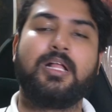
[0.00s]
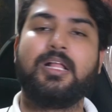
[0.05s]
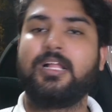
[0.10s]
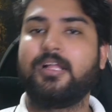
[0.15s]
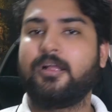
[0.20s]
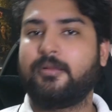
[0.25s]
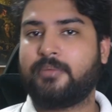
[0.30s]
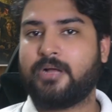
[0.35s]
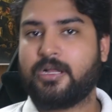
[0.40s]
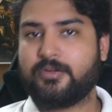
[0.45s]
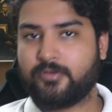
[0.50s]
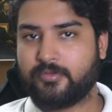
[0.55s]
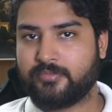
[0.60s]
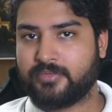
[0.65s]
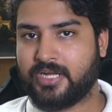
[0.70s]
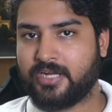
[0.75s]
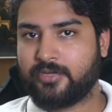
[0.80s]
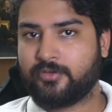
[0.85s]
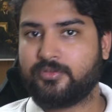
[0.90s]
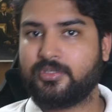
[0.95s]
Apart from that,
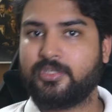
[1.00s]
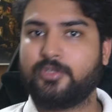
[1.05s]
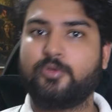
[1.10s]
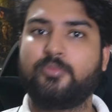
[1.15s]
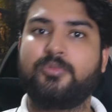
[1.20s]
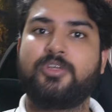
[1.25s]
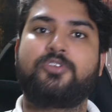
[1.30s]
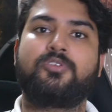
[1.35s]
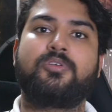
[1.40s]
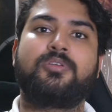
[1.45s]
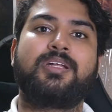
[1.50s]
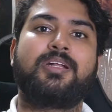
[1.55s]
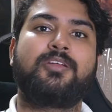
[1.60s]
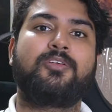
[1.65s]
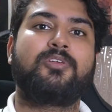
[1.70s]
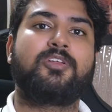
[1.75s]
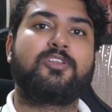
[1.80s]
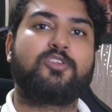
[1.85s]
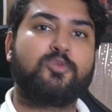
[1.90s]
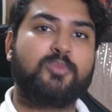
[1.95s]
you need to make sure that your
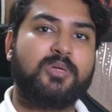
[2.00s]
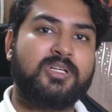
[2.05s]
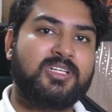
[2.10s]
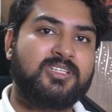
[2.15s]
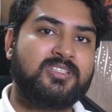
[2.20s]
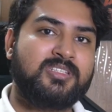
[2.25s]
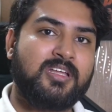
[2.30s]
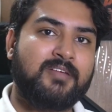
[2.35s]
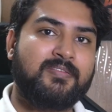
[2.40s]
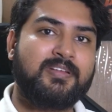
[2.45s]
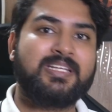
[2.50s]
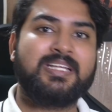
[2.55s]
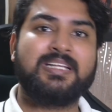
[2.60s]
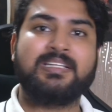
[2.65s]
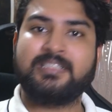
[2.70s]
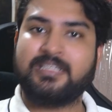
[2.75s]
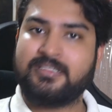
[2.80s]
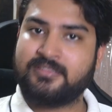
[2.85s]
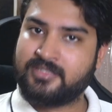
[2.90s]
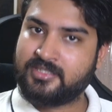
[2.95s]
resume doesn't have any
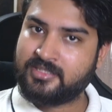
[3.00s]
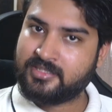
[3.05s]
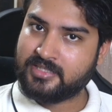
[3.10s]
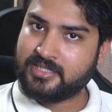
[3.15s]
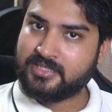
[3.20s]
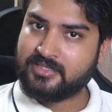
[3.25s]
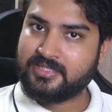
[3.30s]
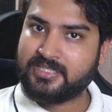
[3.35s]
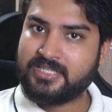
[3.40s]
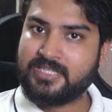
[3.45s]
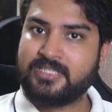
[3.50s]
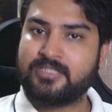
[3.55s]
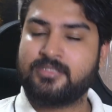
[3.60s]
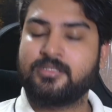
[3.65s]
inconsistencies.